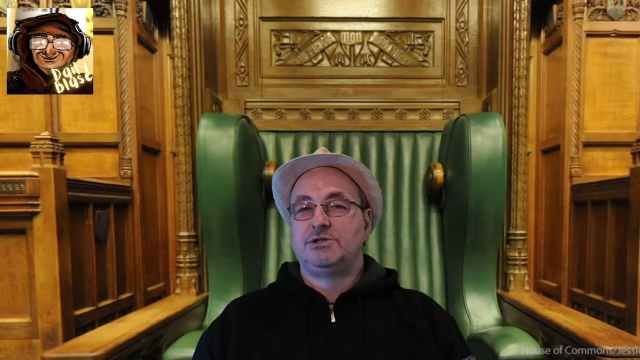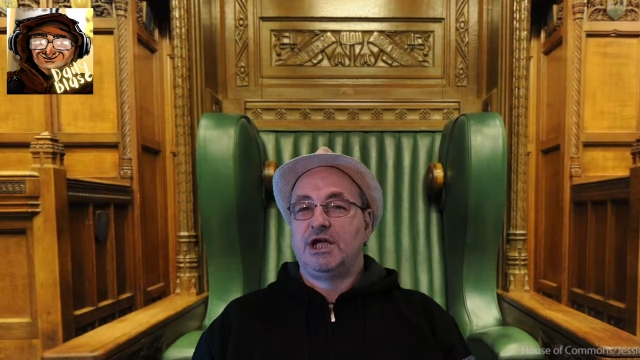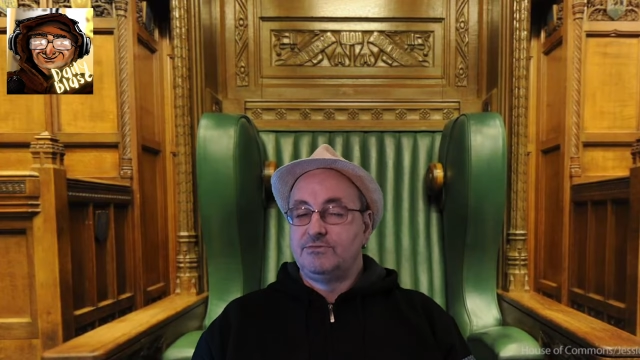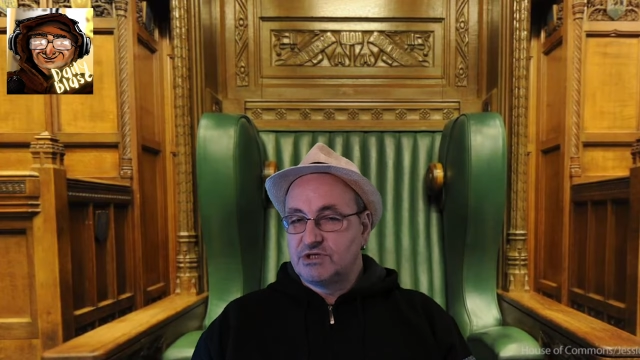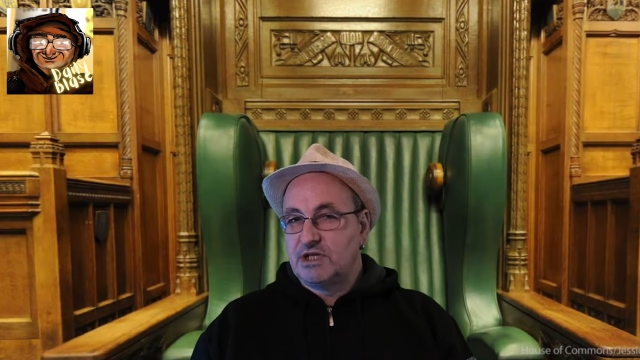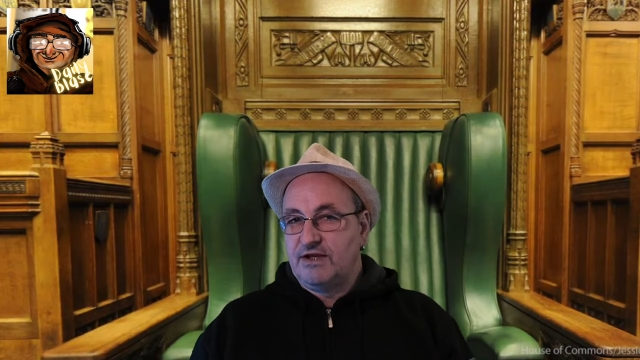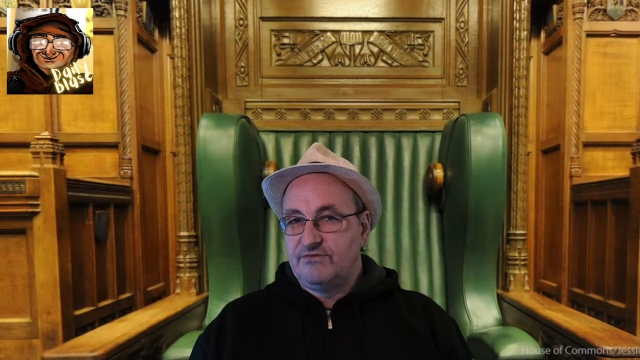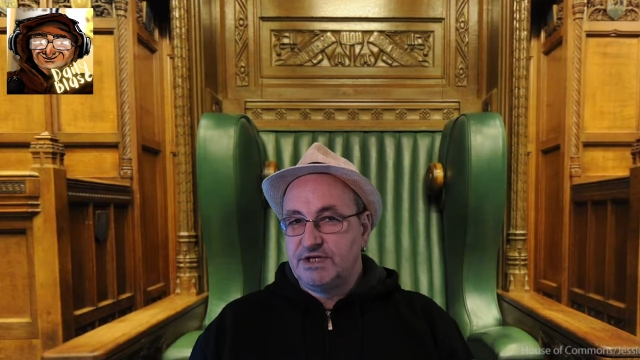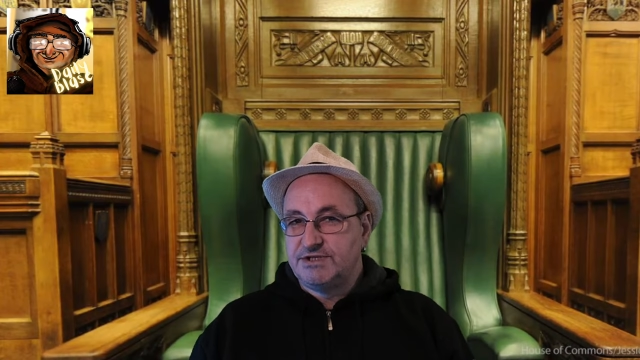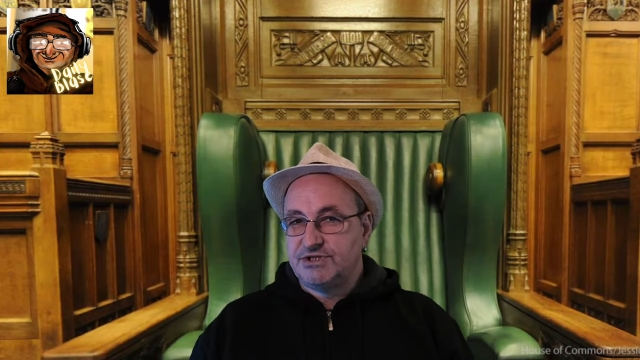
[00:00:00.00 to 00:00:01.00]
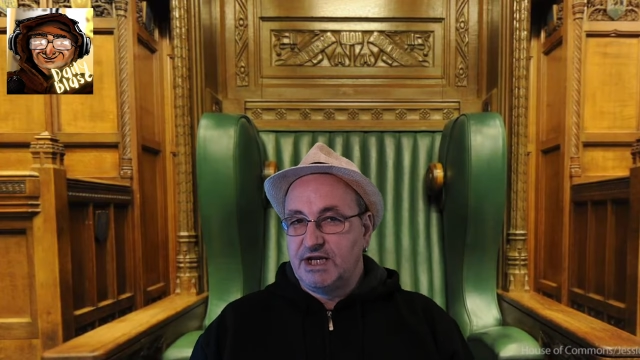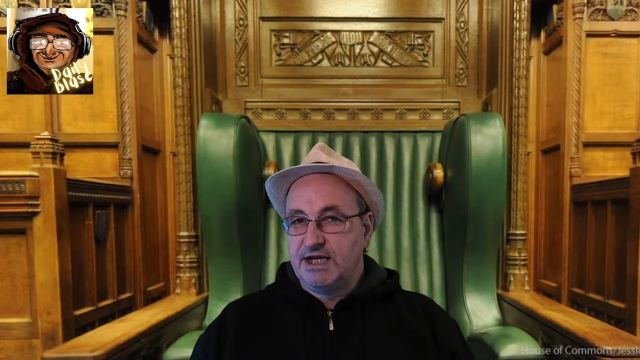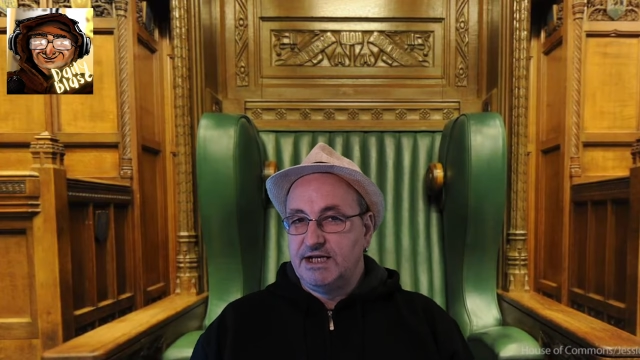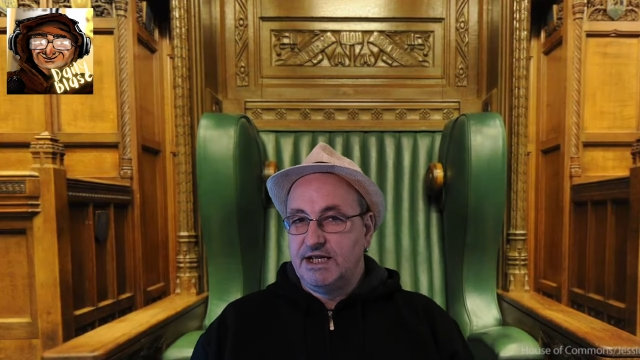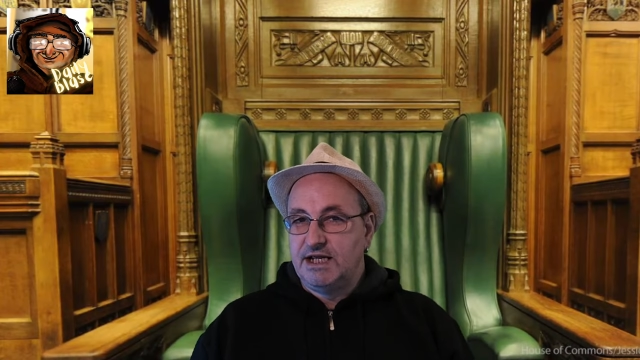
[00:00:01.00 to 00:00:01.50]
Speaker 1: James Cleverly is saying
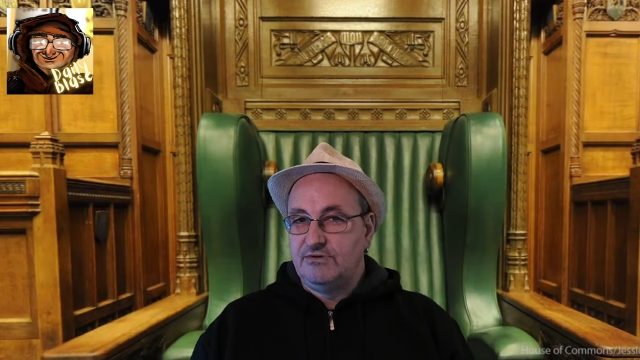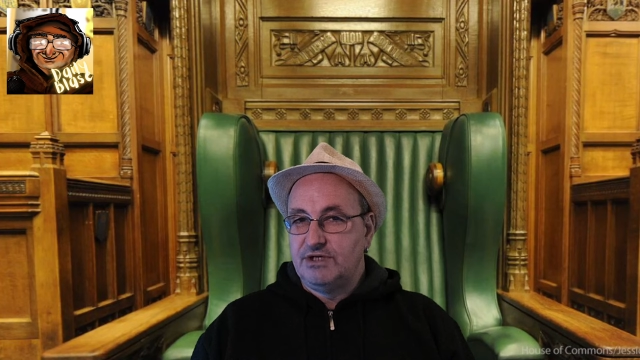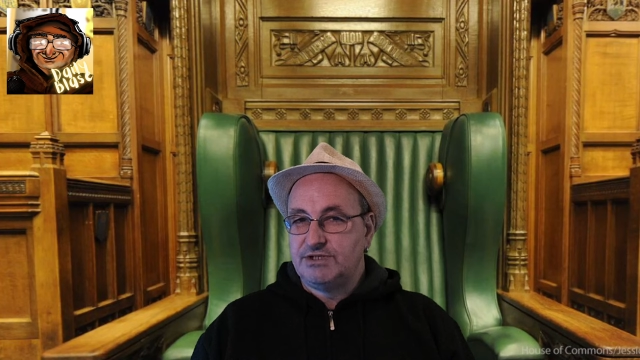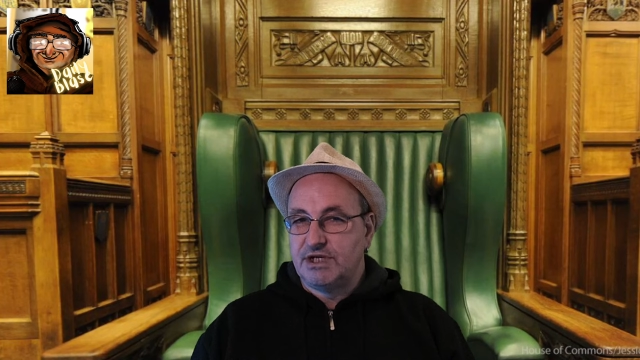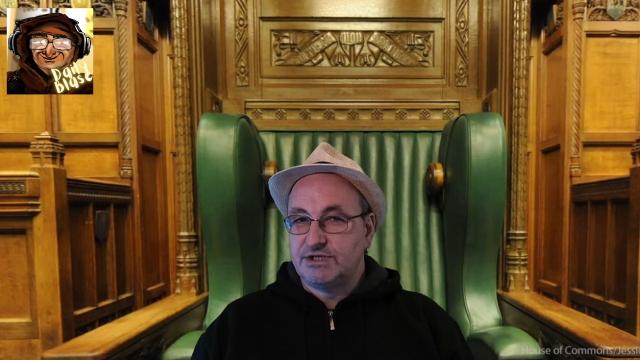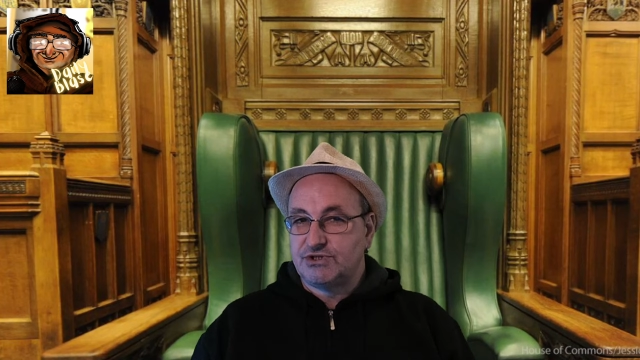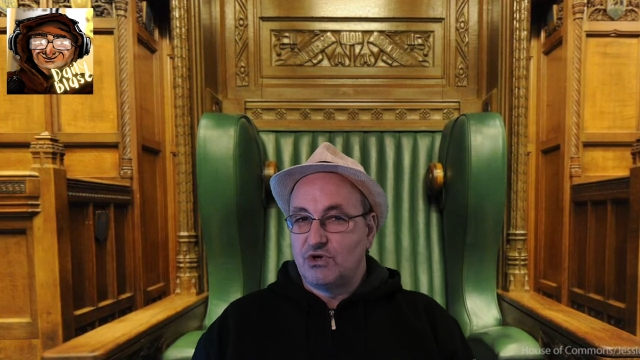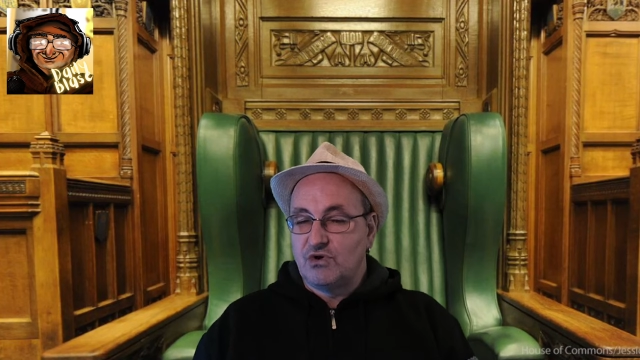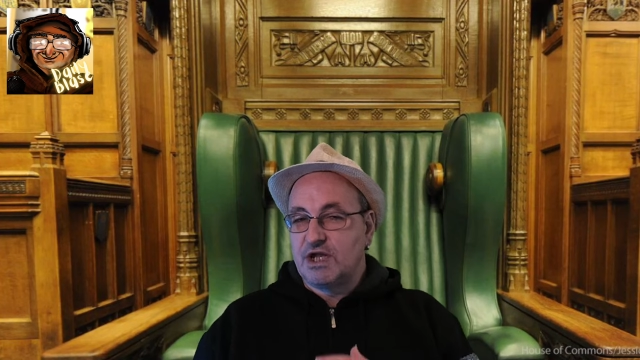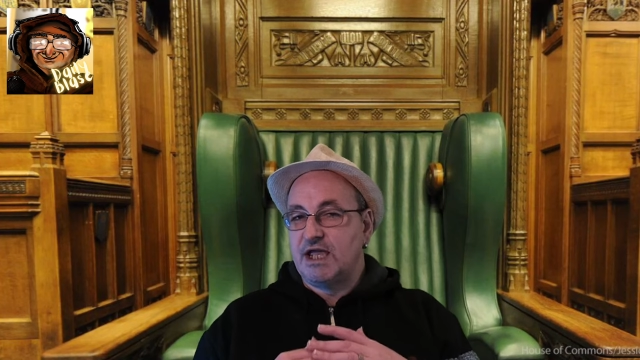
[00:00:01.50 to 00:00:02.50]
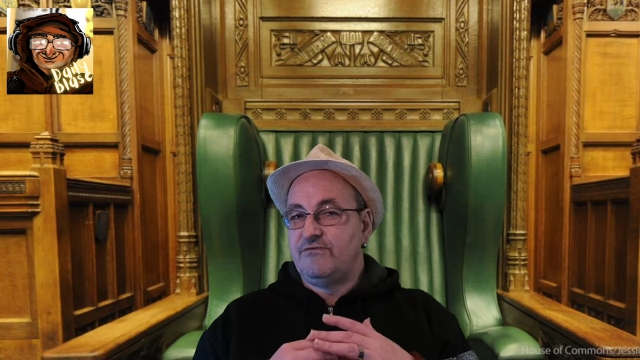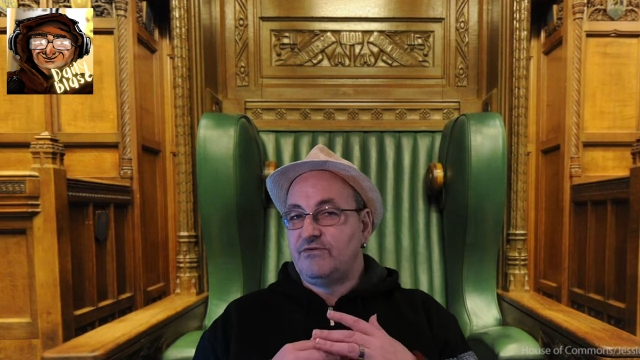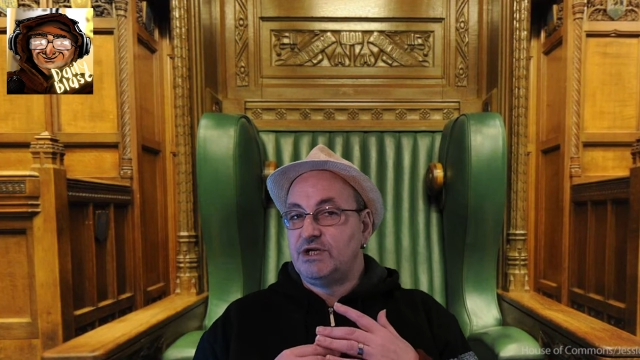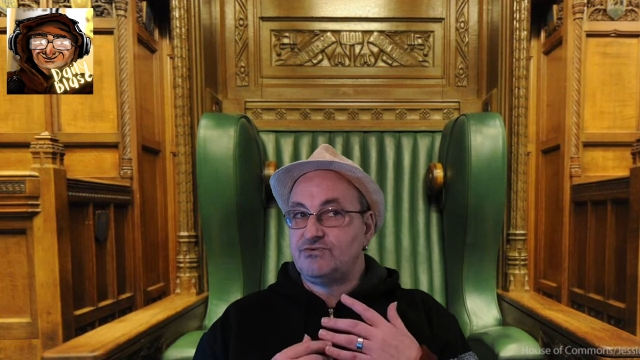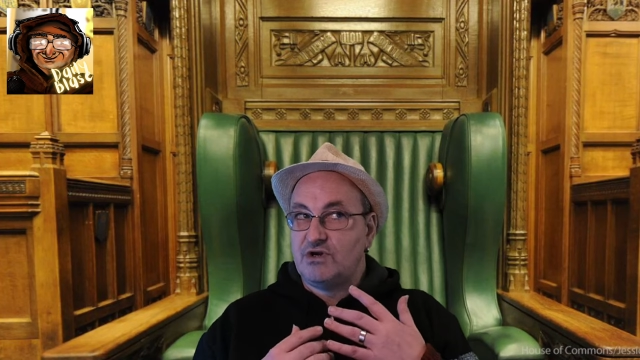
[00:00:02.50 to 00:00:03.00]
here is it's okay for
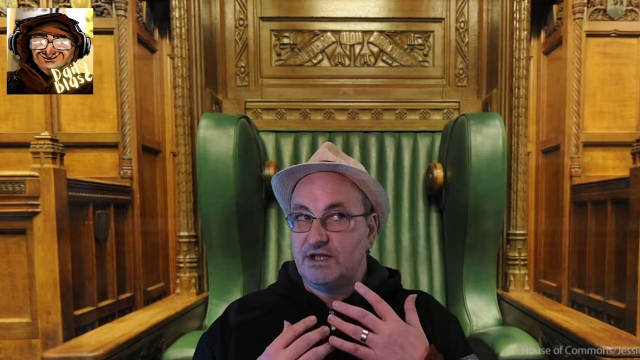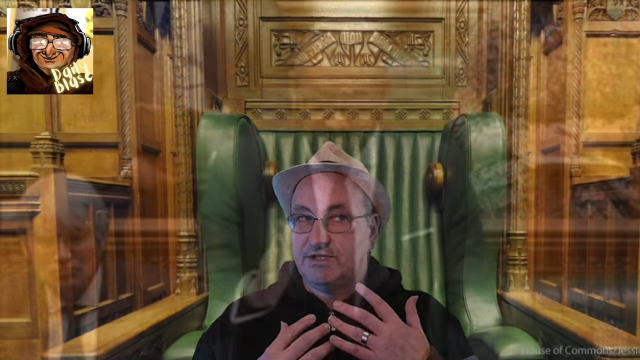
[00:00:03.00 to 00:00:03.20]
Israel